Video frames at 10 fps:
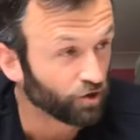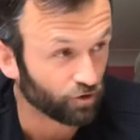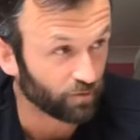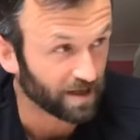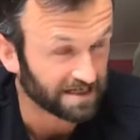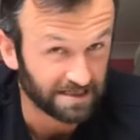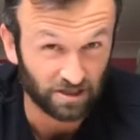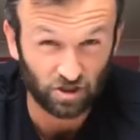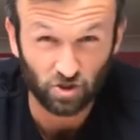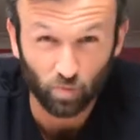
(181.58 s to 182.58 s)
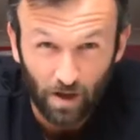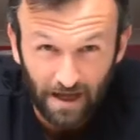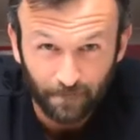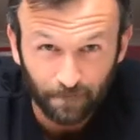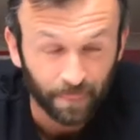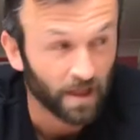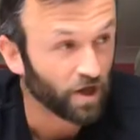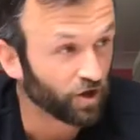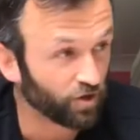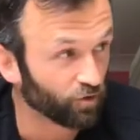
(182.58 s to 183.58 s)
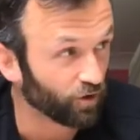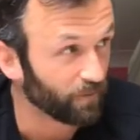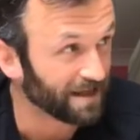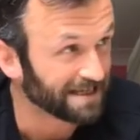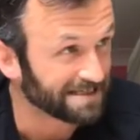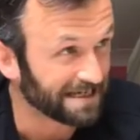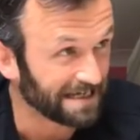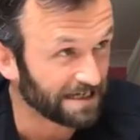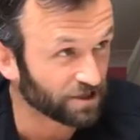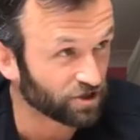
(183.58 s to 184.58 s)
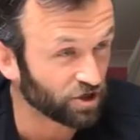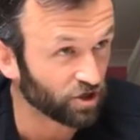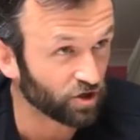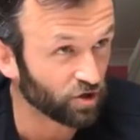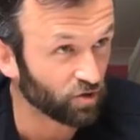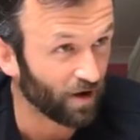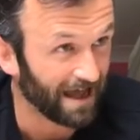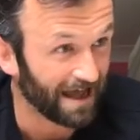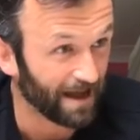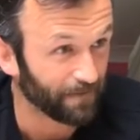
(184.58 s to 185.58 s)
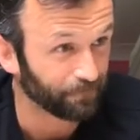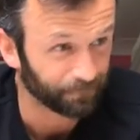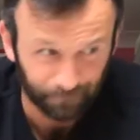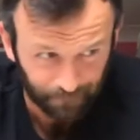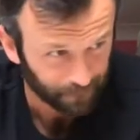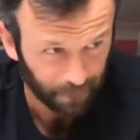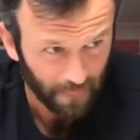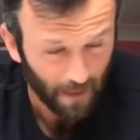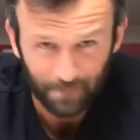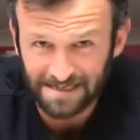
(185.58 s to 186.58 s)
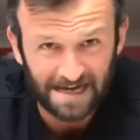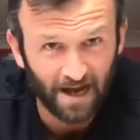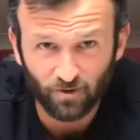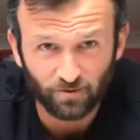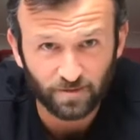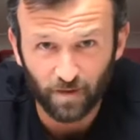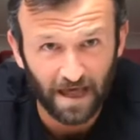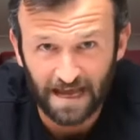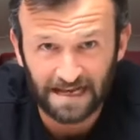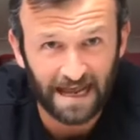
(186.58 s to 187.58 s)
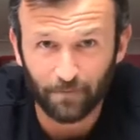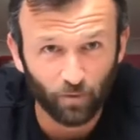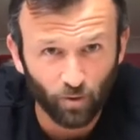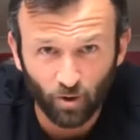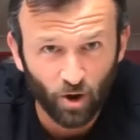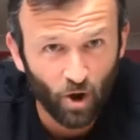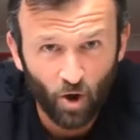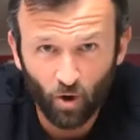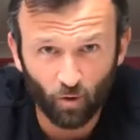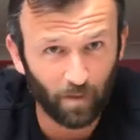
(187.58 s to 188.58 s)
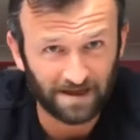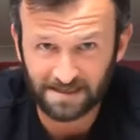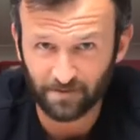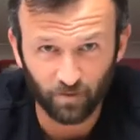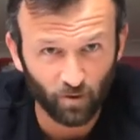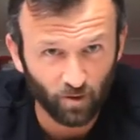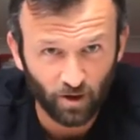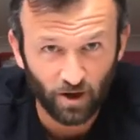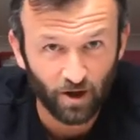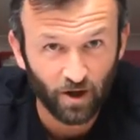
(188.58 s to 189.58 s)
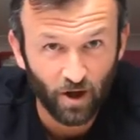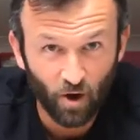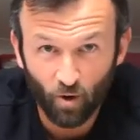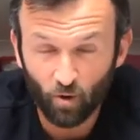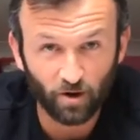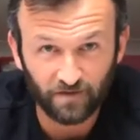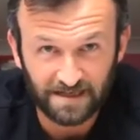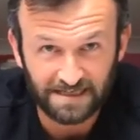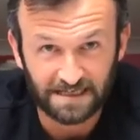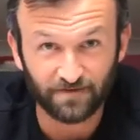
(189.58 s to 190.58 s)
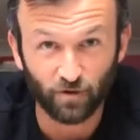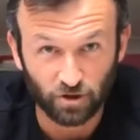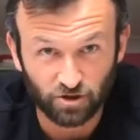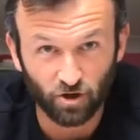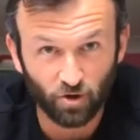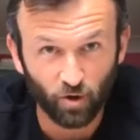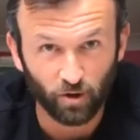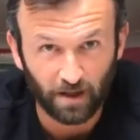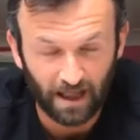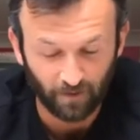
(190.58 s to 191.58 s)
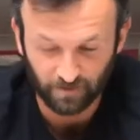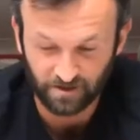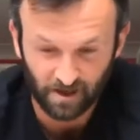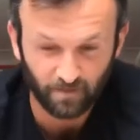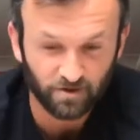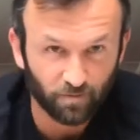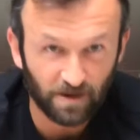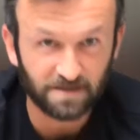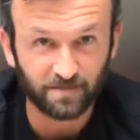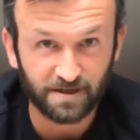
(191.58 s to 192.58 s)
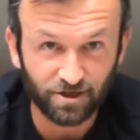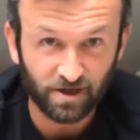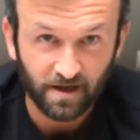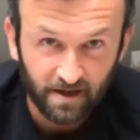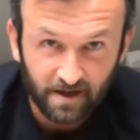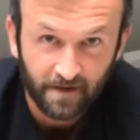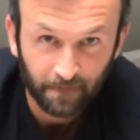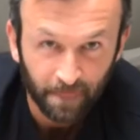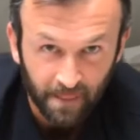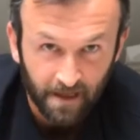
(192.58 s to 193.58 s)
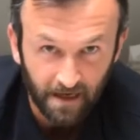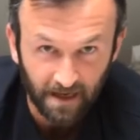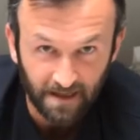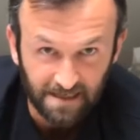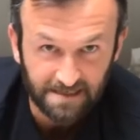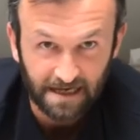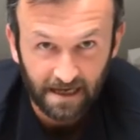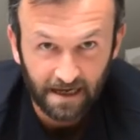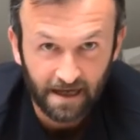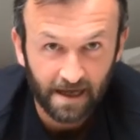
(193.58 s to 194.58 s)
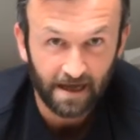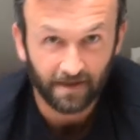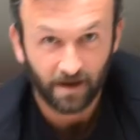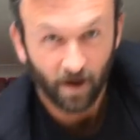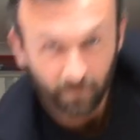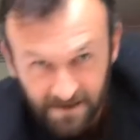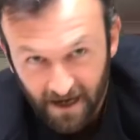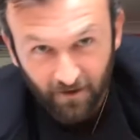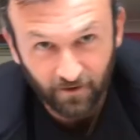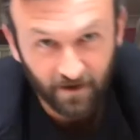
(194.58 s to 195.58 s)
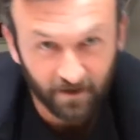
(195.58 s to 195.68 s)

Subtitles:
your ability to swim, your ability to be tackled playing netball or basketball. All of these things, if you've got a strong core, it'll help you. So you come into a press-up position like this, then come down